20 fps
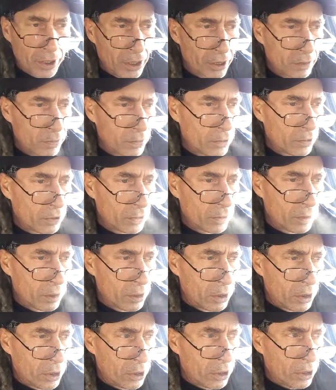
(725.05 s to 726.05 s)
games,
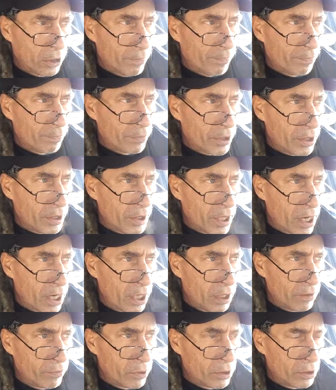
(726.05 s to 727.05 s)
they
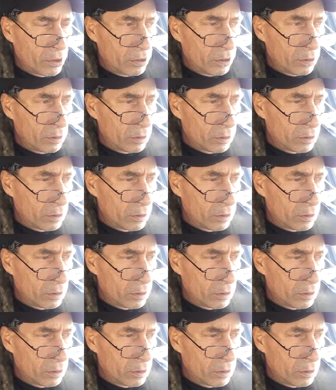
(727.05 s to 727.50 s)
have a